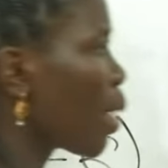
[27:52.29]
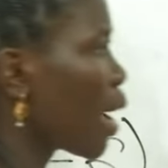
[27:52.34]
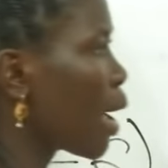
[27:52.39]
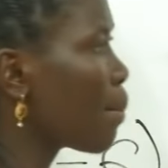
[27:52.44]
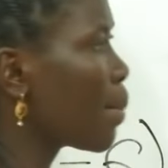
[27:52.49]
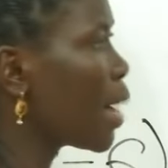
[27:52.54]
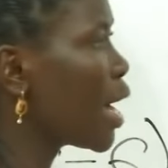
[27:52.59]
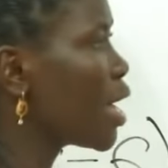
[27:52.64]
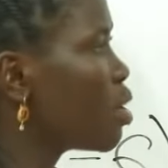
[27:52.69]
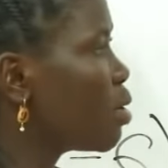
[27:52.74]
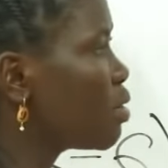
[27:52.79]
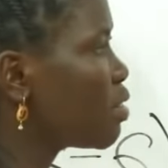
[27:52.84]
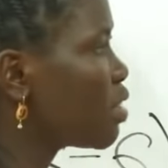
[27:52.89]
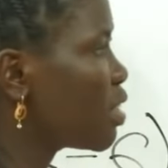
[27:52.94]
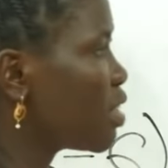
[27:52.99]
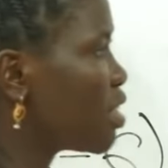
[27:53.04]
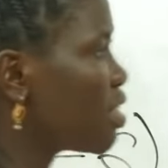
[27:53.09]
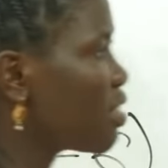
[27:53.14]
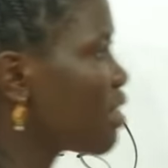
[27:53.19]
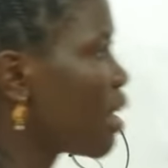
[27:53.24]
why am I
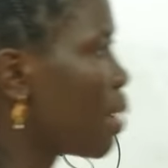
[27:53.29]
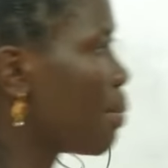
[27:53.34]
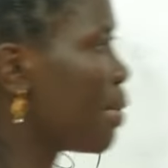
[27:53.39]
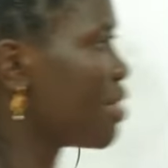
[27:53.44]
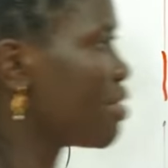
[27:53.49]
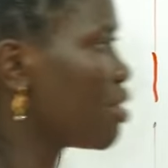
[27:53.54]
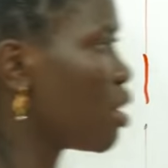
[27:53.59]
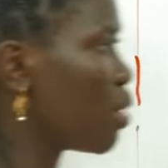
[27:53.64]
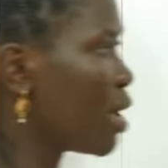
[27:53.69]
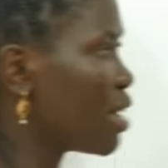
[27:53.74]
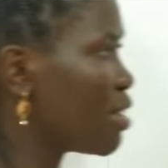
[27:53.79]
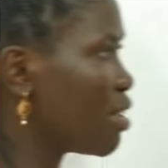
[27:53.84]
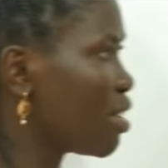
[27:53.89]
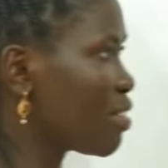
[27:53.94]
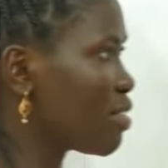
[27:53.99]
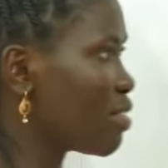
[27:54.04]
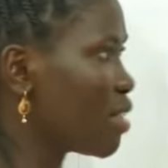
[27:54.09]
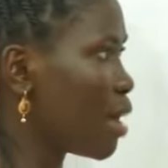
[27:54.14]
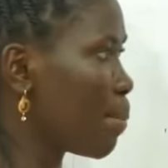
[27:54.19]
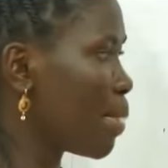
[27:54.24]
using these numbers? They were
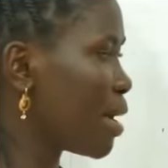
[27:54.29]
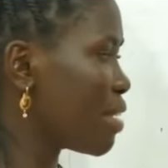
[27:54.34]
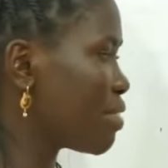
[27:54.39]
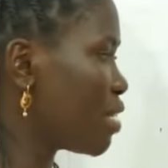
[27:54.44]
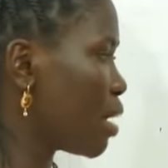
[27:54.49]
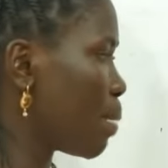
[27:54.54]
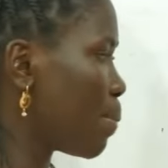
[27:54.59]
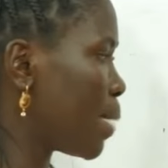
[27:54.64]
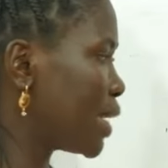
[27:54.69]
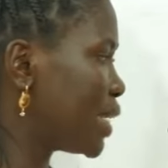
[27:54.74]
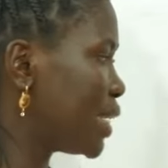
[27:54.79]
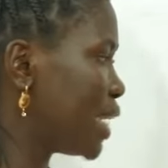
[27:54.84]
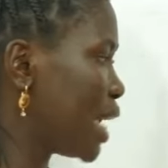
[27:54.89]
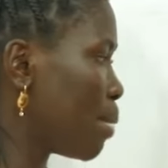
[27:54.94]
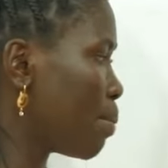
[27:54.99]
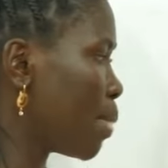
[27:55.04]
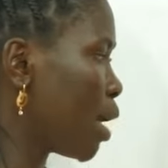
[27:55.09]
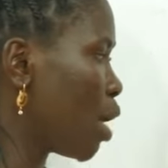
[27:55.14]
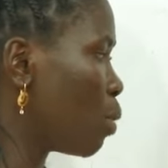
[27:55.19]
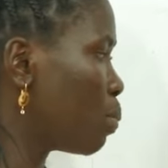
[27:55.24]
just numbers here, but here
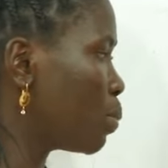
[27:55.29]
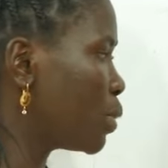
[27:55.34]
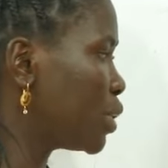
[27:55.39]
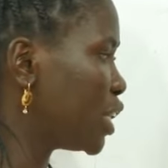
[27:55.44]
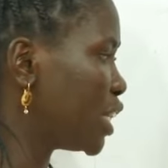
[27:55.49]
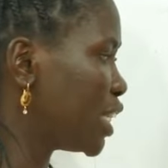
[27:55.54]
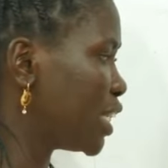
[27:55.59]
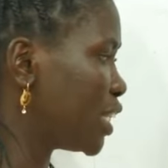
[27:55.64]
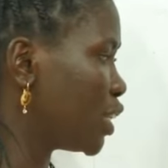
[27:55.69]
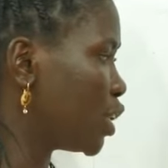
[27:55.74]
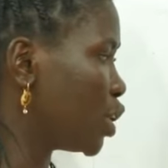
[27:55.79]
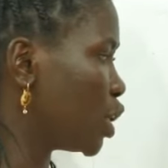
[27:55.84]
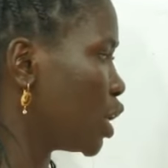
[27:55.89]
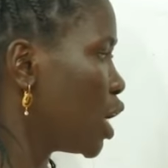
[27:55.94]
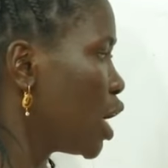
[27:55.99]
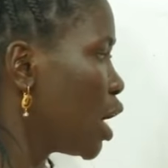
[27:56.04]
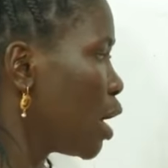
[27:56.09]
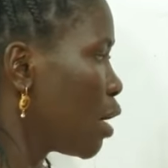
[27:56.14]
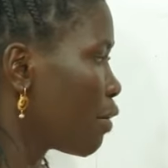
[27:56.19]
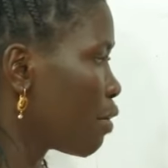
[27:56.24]
I'm now putting the t.
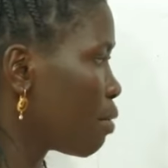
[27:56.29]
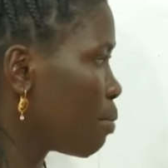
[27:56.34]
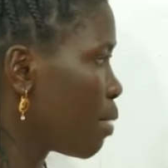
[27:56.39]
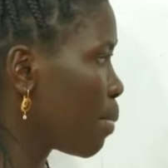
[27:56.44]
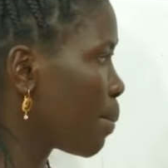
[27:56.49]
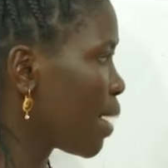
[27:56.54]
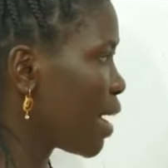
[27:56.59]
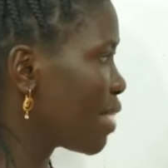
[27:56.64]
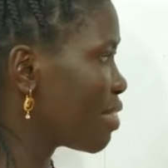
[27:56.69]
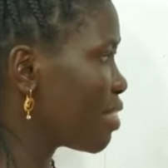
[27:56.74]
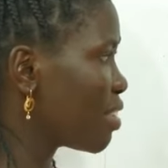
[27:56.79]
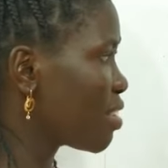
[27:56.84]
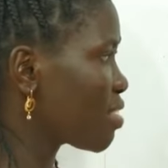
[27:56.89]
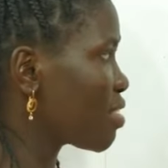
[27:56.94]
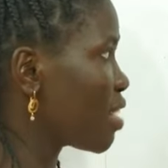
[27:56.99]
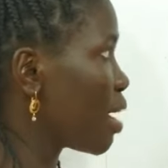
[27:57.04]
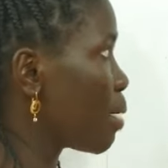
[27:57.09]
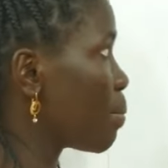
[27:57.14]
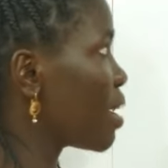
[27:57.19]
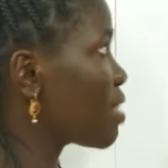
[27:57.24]
Remember, these
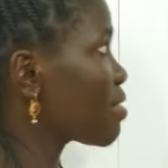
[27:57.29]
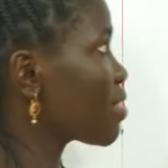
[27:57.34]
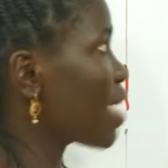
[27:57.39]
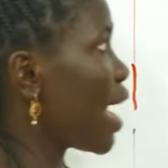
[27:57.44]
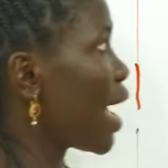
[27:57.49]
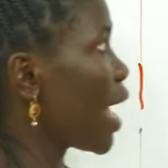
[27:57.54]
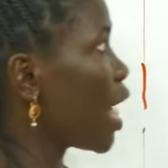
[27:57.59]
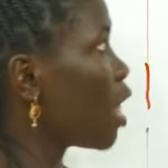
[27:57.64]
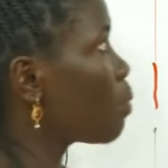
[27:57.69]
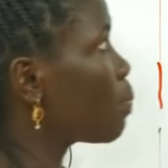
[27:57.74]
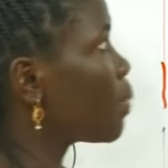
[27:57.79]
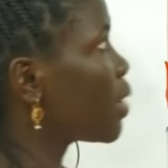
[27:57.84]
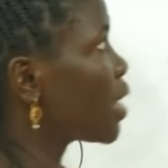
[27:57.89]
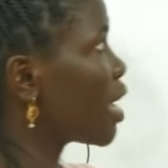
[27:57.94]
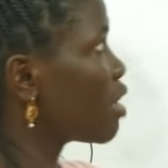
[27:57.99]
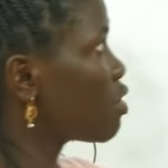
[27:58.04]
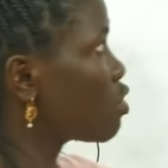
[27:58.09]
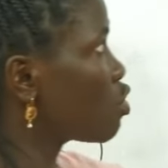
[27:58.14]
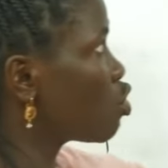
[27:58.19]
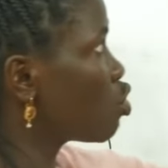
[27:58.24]
numbers are helping
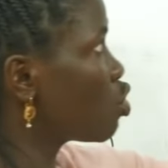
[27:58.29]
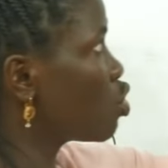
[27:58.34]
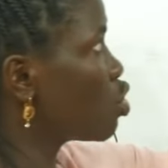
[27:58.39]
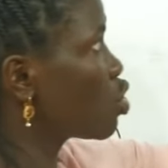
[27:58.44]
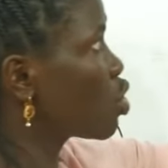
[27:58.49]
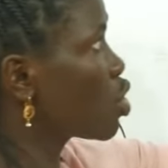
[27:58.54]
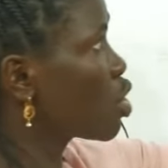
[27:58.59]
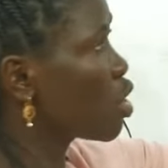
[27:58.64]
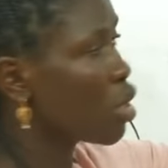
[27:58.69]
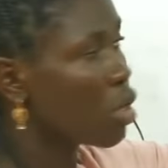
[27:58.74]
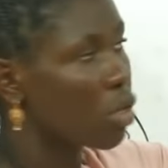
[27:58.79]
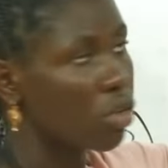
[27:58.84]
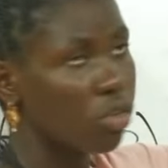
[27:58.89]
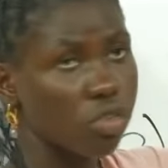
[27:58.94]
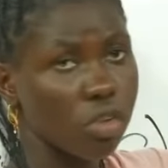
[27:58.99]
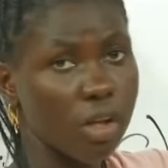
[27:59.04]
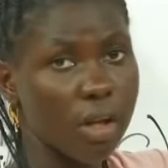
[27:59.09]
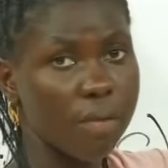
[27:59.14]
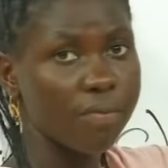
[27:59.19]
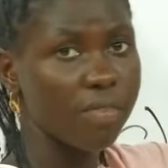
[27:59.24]
us to
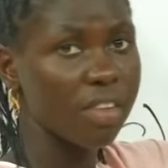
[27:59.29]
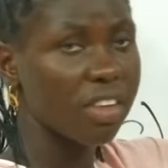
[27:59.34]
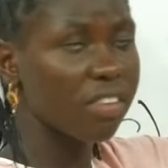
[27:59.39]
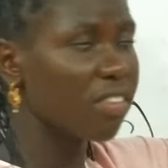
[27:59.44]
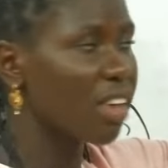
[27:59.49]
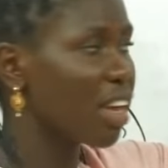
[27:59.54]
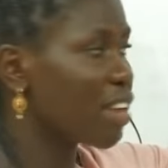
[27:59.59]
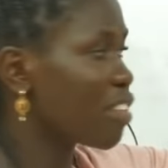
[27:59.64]
solve this